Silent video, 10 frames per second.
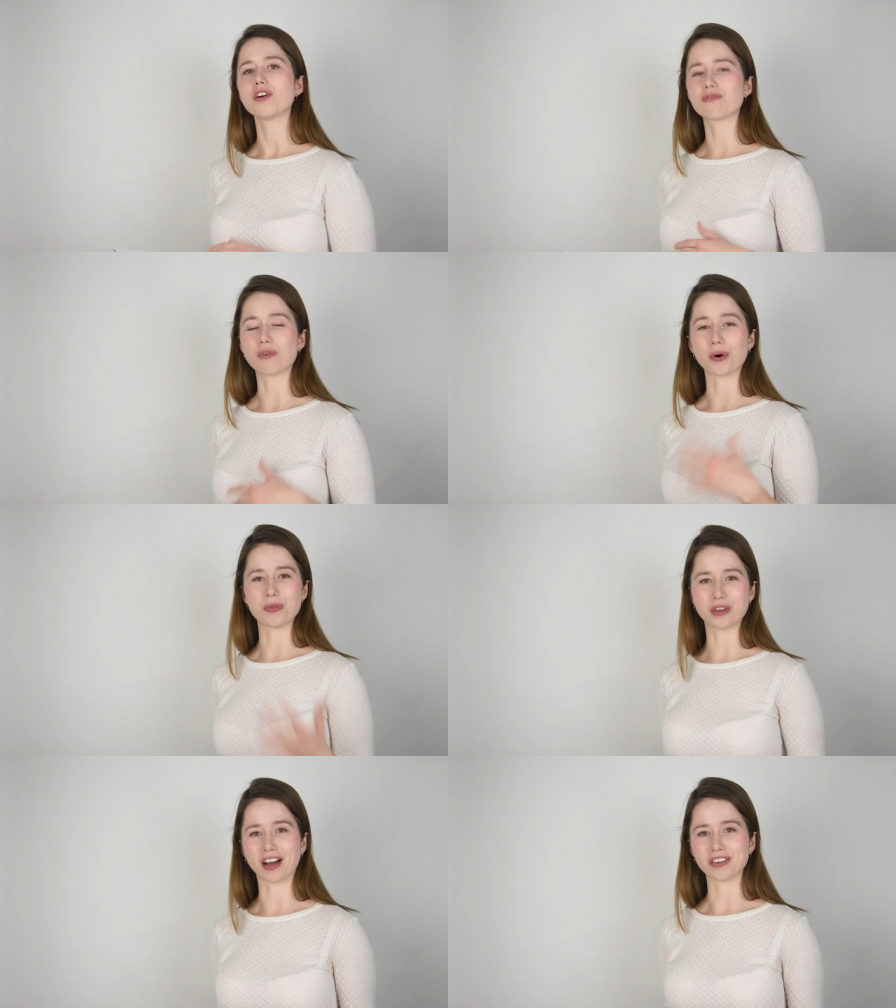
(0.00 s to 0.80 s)
for
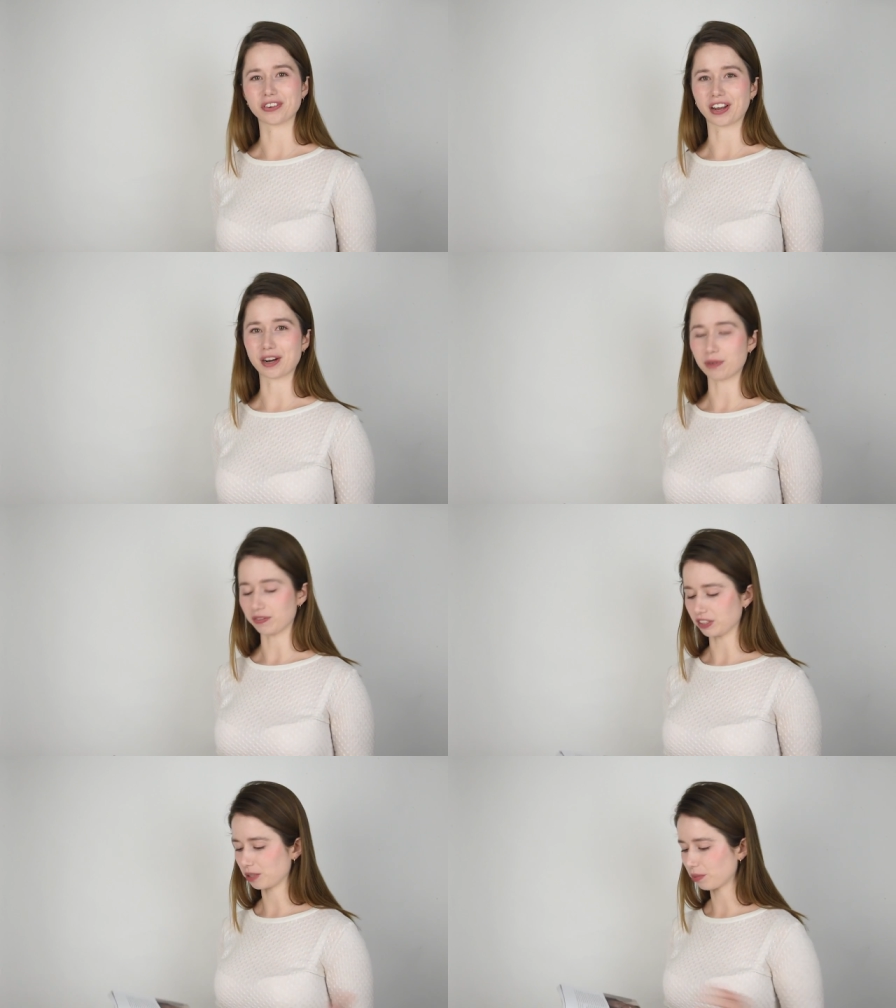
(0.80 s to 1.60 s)
the color that I
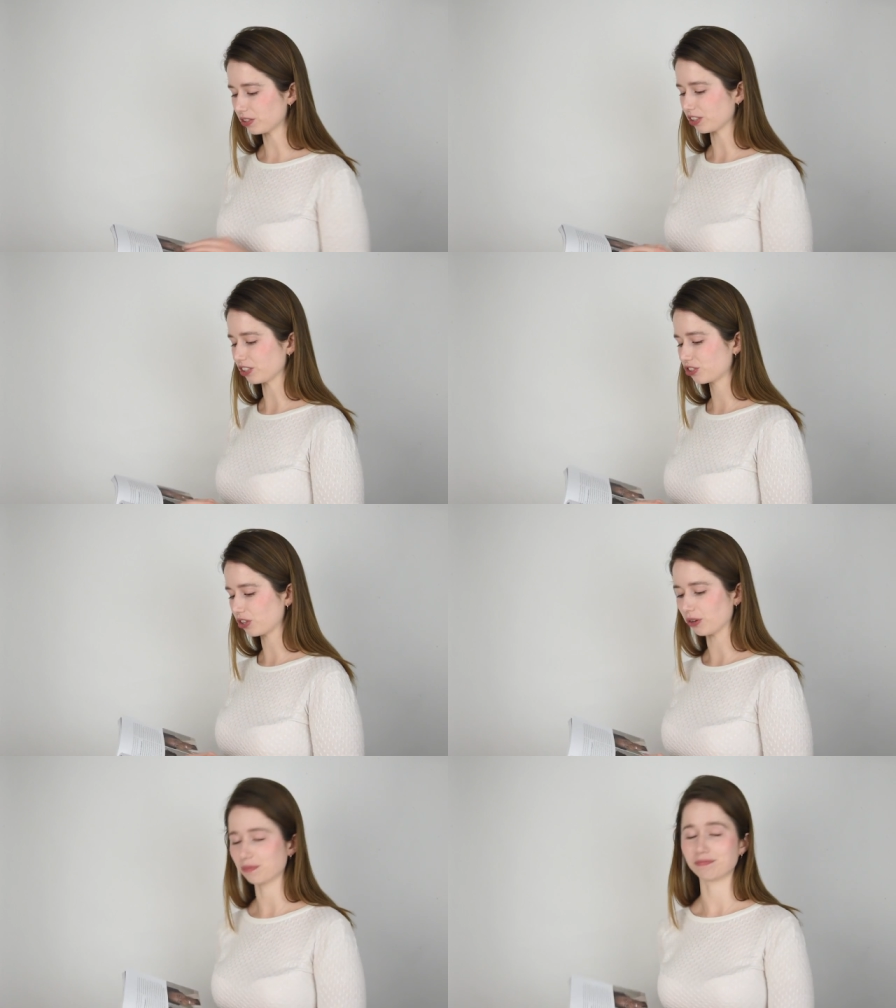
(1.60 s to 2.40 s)
previously purchased.
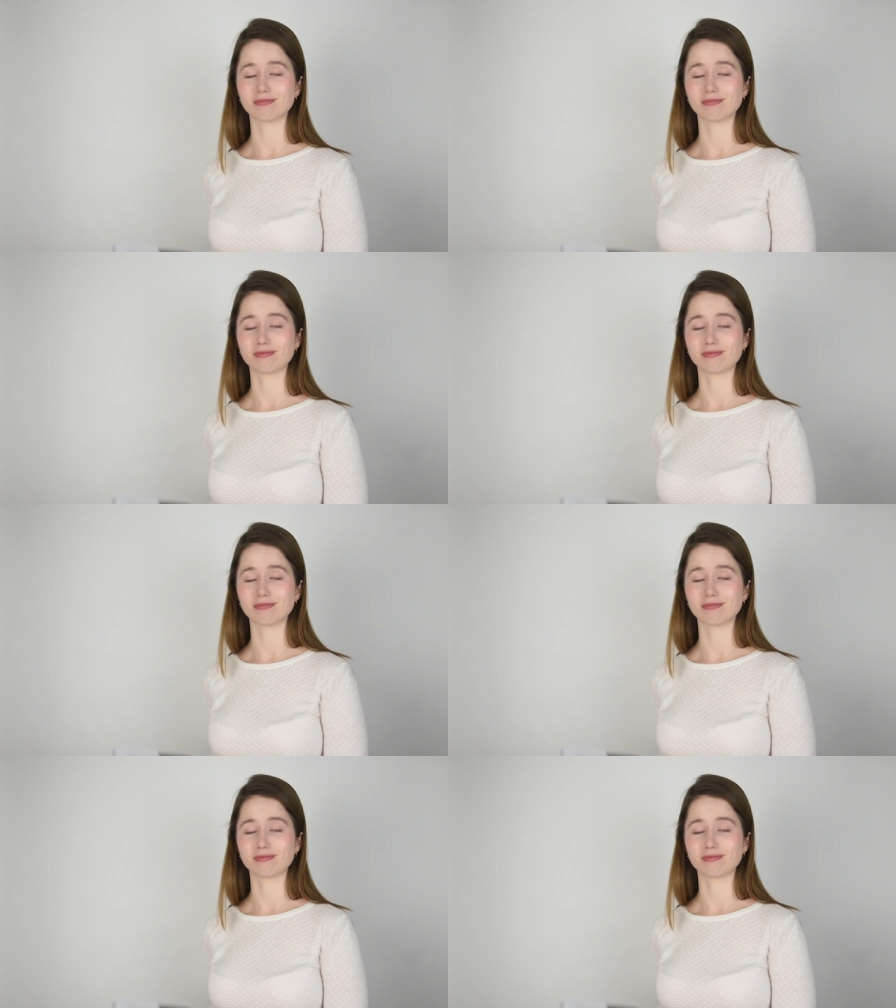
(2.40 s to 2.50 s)
So